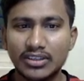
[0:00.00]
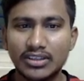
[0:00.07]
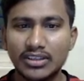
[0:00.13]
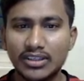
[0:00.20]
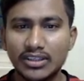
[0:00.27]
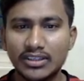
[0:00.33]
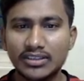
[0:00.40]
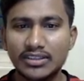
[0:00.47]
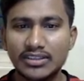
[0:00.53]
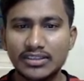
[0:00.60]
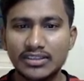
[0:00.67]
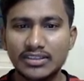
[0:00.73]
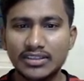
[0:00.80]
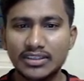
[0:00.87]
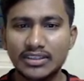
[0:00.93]
and this is
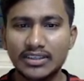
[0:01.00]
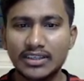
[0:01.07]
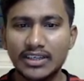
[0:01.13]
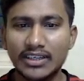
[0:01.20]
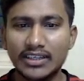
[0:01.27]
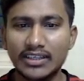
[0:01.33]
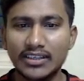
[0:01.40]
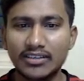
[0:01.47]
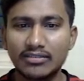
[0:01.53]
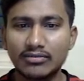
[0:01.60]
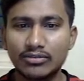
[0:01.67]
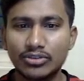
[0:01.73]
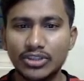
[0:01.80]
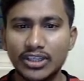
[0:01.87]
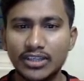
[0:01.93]
the tile.
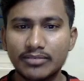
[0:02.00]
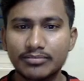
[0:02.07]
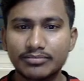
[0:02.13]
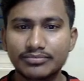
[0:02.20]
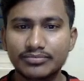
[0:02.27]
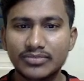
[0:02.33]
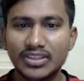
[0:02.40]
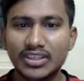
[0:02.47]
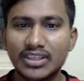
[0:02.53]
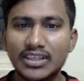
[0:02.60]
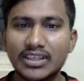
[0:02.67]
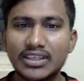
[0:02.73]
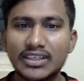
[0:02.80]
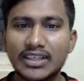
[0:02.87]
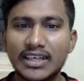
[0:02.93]
Okay.
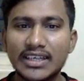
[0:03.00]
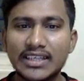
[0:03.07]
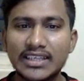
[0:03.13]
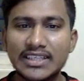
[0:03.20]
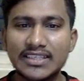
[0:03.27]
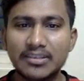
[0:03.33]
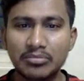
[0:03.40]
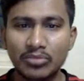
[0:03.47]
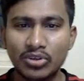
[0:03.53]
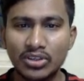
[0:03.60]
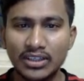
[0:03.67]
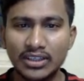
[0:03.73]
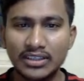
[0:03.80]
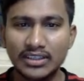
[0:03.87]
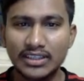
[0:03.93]
Tile is smaller,
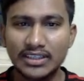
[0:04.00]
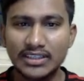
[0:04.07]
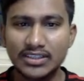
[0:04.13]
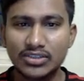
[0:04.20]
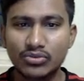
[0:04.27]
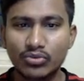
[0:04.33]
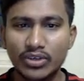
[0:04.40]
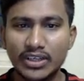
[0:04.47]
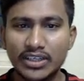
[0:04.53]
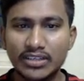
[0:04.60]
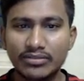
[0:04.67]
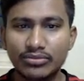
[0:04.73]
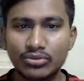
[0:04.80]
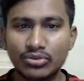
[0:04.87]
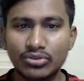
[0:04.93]
that is
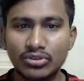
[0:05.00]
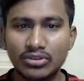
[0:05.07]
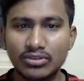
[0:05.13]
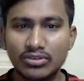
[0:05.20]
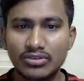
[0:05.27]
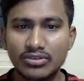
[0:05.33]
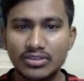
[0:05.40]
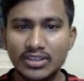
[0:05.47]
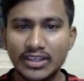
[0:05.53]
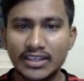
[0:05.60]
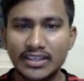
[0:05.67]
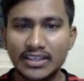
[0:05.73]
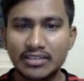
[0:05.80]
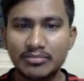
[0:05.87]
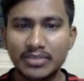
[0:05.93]
24
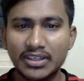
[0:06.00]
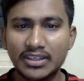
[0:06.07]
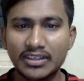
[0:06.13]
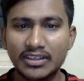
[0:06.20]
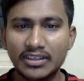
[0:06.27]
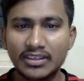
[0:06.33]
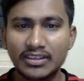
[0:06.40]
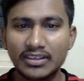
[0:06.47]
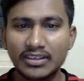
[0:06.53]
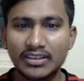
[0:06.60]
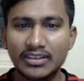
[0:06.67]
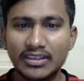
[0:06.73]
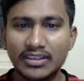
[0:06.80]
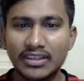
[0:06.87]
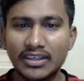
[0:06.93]
centimeter
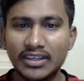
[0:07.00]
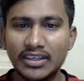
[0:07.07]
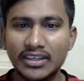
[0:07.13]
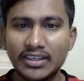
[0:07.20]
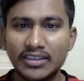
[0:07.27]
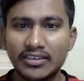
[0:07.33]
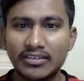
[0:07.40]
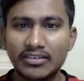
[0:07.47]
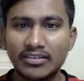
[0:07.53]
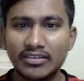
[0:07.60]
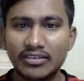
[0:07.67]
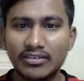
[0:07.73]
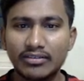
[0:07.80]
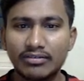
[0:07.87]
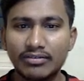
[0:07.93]
and
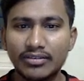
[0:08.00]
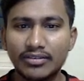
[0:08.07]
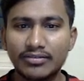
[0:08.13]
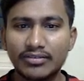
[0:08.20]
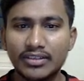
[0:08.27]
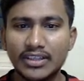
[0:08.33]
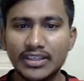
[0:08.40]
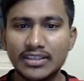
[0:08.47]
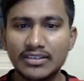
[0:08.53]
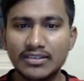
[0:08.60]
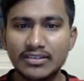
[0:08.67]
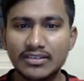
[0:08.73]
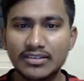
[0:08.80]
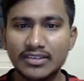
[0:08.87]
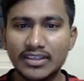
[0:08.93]
15
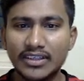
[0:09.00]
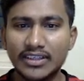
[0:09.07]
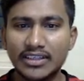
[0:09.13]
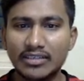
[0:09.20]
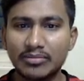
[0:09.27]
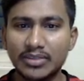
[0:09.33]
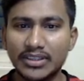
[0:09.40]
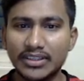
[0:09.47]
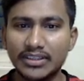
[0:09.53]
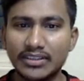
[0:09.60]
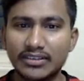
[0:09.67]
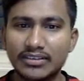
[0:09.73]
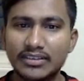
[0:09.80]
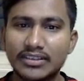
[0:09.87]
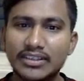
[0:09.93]
centimeter.
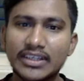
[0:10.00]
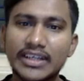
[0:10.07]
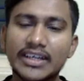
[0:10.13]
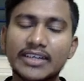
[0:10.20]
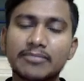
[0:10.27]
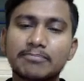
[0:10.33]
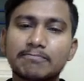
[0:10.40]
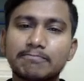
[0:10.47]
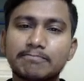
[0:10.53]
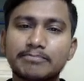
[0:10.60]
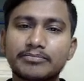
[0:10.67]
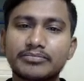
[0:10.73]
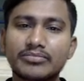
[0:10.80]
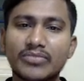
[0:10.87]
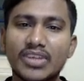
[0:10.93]
Right.
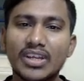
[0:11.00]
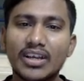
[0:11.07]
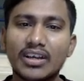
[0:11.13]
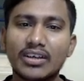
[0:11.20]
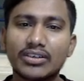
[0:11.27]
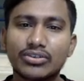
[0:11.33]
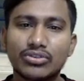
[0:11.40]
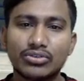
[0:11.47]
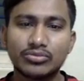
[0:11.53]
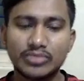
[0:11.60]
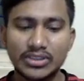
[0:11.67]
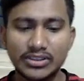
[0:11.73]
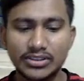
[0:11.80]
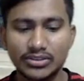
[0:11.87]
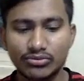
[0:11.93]
So how
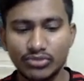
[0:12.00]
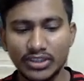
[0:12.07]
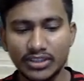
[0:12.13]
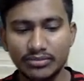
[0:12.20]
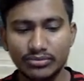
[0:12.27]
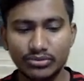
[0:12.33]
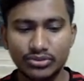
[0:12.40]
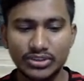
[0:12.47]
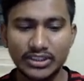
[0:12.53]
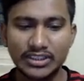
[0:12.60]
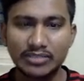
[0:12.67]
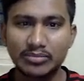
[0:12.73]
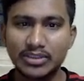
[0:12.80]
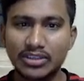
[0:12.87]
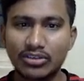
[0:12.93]
much? 24
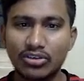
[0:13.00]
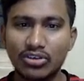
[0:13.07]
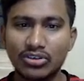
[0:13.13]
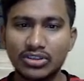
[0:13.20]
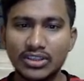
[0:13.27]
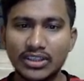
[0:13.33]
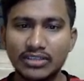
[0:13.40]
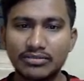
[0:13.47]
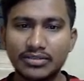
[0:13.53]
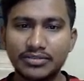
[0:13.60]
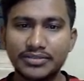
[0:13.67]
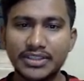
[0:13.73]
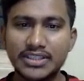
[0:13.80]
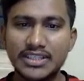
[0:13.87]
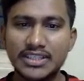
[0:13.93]
centimeter long and
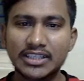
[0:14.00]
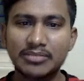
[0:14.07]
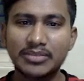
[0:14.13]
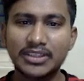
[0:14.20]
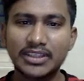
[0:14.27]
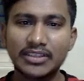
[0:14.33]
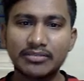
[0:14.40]
15 centimeter